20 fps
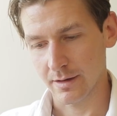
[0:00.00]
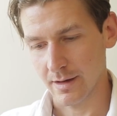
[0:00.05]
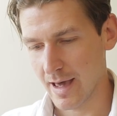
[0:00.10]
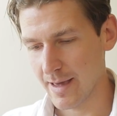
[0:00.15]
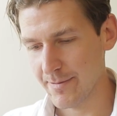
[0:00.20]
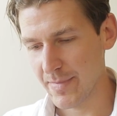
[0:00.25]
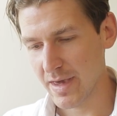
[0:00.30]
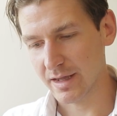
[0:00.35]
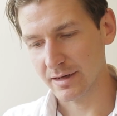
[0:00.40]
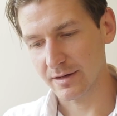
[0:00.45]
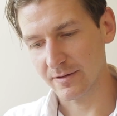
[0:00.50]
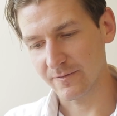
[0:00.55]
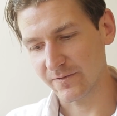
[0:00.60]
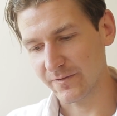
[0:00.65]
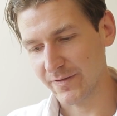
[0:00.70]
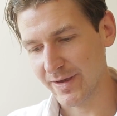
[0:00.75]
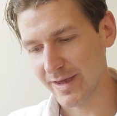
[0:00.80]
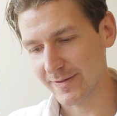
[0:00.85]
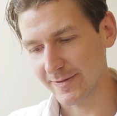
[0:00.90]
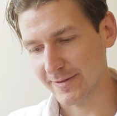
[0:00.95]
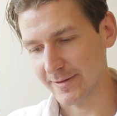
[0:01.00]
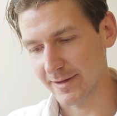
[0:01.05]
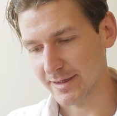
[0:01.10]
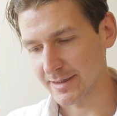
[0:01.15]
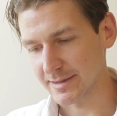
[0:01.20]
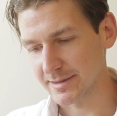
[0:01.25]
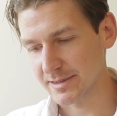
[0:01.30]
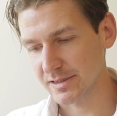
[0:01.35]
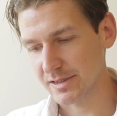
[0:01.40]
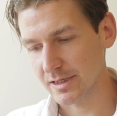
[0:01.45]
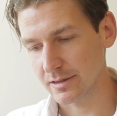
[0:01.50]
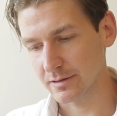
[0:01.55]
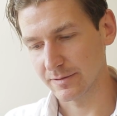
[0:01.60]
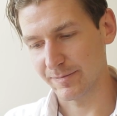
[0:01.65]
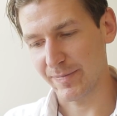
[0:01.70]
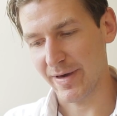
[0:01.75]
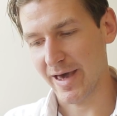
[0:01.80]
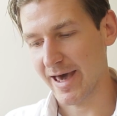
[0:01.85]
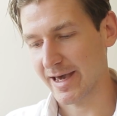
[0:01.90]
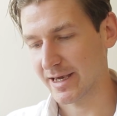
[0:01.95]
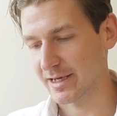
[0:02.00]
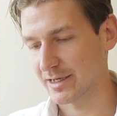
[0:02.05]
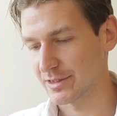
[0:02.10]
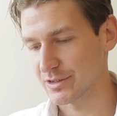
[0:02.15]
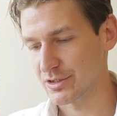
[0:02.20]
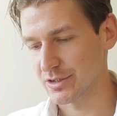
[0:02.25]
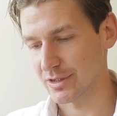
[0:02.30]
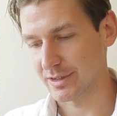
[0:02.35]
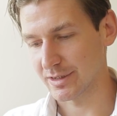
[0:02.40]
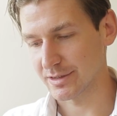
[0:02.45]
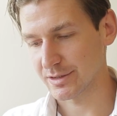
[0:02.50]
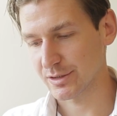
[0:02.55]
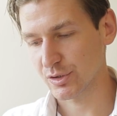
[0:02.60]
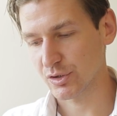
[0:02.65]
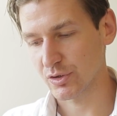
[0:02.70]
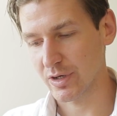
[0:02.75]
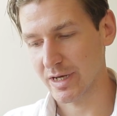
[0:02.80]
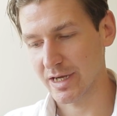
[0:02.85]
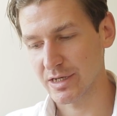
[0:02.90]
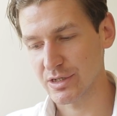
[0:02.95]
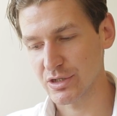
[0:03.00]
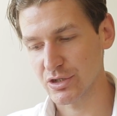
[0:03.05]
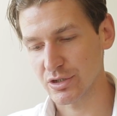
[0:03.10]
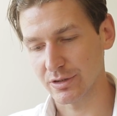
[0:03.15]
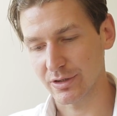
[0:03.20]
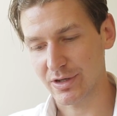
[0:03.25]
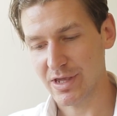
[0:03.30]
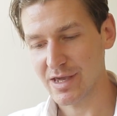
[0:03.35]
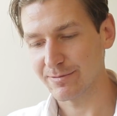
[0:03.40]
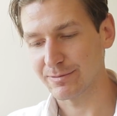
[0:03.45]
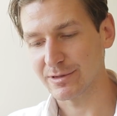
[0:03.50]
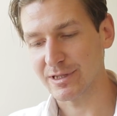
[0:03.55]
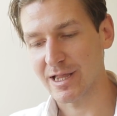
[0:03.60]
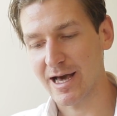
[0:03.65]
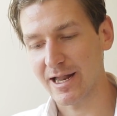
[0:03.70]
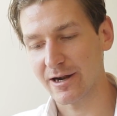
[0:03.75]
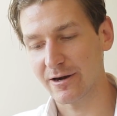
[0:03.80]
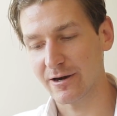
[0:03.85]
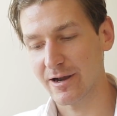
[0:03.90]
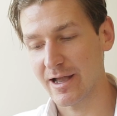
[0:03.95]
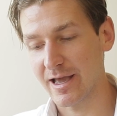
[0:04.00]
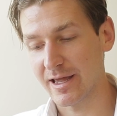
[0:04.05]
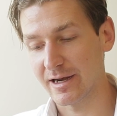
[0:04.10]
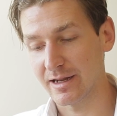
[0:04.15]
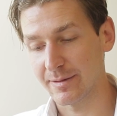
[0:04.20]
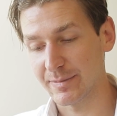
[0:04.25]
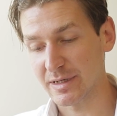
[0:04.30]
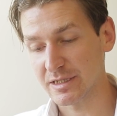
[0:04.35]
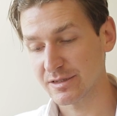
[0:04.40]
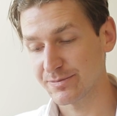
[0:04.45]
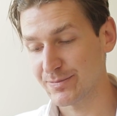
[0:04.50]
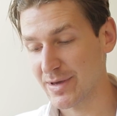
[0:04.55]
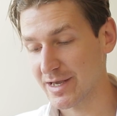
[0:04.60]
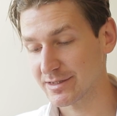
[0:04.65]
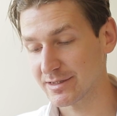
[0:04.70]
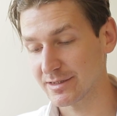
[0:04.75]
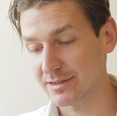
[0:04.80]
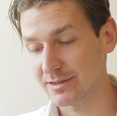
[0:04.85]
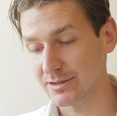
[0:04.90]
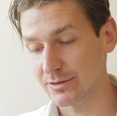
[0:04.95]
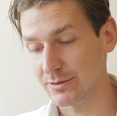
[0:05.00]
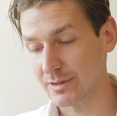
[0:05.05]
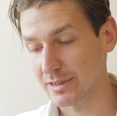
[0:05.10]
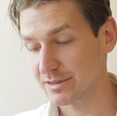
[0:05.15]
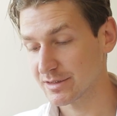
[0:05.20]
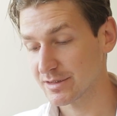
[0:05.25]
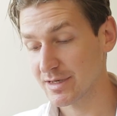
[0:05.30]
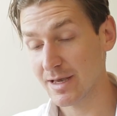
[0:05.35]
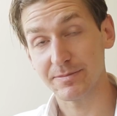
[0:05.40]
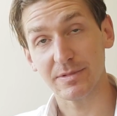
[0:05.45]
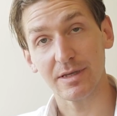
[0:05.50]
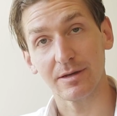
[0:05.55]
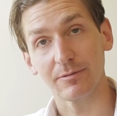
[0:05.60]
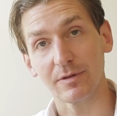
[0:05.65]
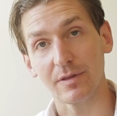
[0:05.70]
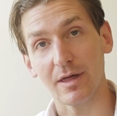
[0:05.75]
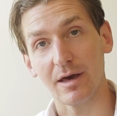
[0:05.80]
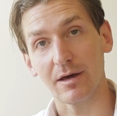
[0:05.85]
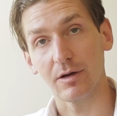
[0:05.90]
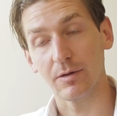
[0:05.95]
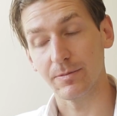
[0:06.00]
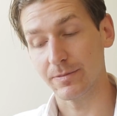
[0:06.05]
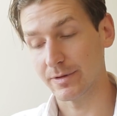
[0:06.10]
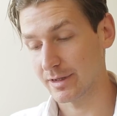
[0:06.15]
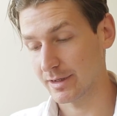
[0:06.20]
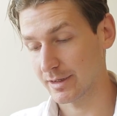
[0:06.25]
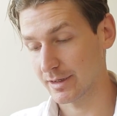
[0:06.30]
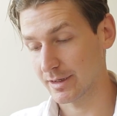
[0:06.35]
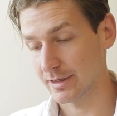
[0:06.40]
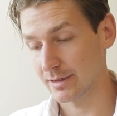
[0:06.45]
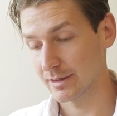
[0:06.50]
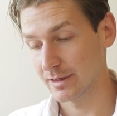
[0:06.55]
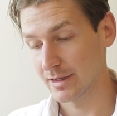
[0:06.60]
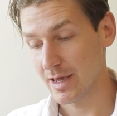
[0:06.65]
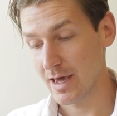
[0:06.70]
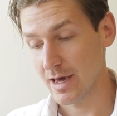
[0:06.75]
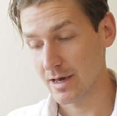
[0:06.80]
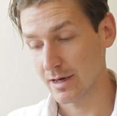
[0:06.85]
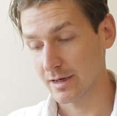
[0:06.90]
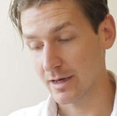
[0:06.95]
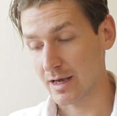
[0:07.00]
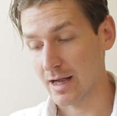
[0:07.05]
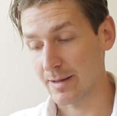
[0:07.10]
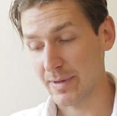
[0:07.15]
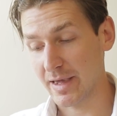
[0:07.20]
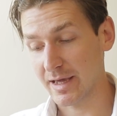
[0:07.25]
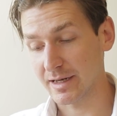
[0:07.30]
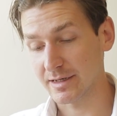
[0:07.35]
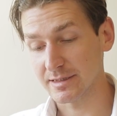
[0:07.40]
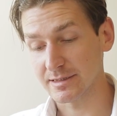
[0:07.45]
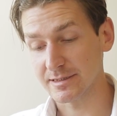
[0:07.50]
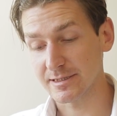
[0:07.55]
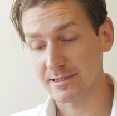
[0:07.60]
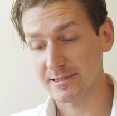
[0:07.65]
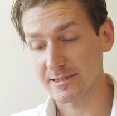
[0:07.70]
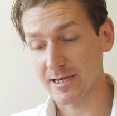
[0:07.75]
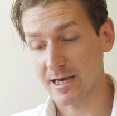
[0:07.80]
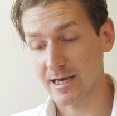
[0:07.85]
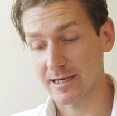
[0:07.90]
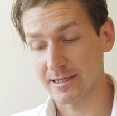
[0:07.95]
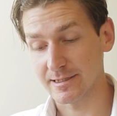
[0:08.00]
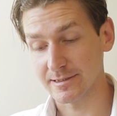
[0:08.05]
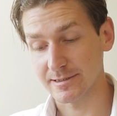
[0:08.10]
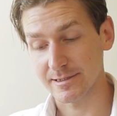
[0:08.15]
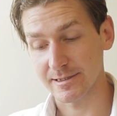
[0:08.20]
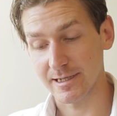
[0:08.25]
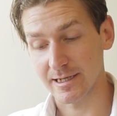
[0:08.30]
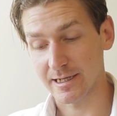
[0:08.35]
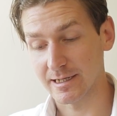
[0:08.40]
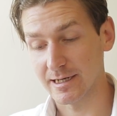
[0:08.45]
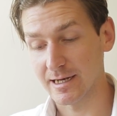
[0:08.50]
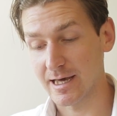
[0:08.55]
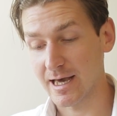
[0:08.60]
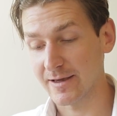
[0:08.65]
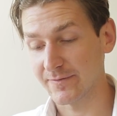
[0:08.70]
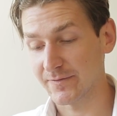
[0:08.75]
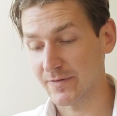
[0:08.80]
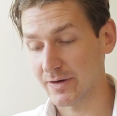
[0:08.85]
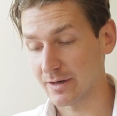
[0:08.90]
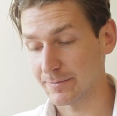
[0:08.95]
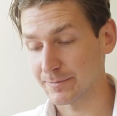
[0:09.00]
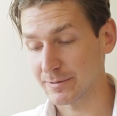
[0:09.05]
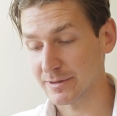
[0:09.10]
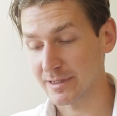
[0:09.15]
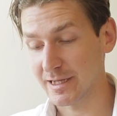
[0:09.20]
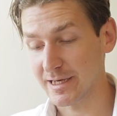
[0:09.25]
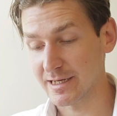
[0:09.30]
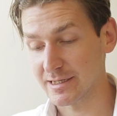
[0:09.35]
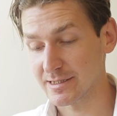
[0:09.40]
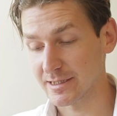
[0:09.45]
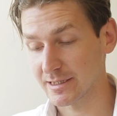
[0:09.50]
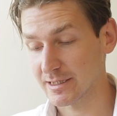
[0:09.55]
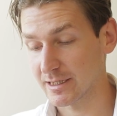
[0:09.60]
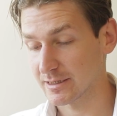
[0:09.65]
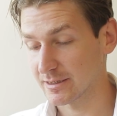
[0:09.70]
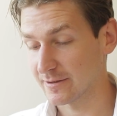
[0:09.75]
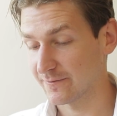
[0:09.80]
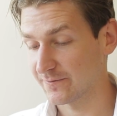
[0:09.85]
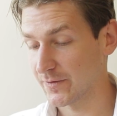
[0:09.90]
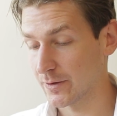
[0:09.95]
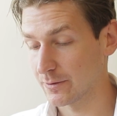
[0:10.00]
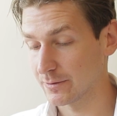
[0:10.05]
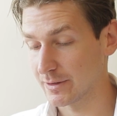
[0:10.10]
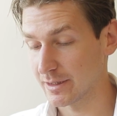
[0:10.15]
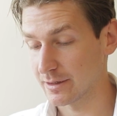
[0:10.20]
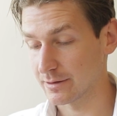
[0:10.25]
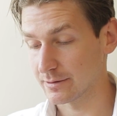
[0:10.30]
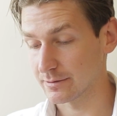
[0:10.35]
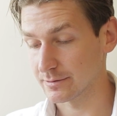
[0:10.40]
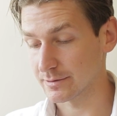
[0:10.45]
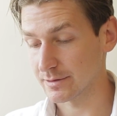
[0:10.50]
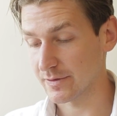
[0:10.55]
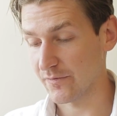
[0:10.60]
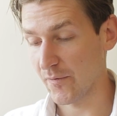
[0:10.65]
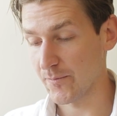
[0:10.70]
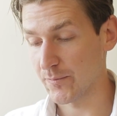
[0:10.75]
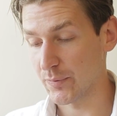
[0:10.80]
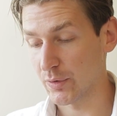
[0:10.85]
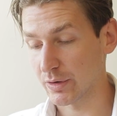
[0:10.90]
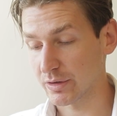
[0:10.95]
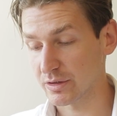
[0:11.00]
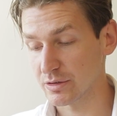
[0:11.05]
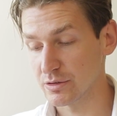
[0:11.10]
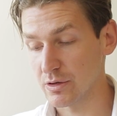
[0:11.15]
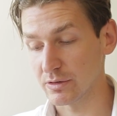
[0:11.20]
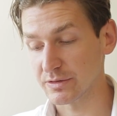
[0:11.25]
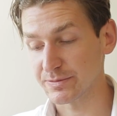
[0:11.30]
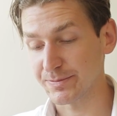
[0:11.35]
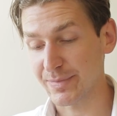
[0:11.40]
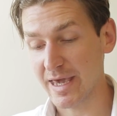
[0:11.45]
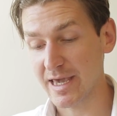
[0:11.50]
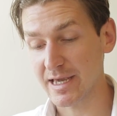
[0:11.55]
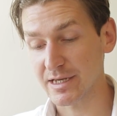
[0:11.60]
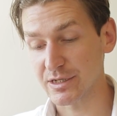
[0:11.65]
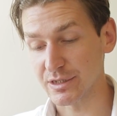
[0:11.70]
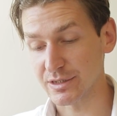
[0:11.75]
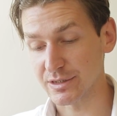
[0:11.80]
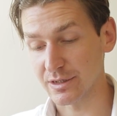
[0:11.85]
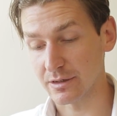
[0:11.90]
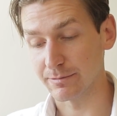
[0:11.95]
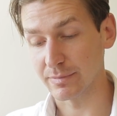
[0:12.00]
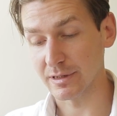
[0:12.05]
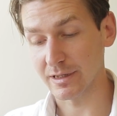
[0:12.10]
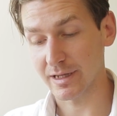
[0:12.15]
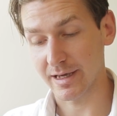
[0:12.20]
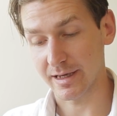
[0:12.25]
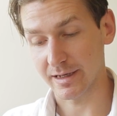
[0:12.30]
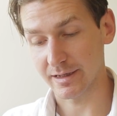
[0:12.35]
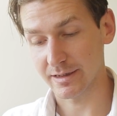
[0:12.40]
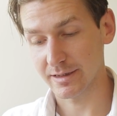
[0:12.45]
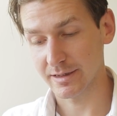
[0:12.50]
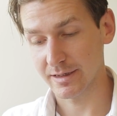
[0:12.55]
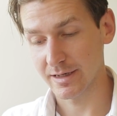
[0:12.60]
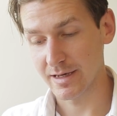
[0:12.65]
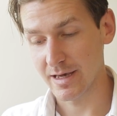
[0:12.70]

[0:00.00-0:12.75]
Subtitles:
I'm handed faith like a sealed package on a strange-looking platter and am expected to accept it without opening it. I'm handed science like a knife on a plate to cut the folios of a book whose pages are blank.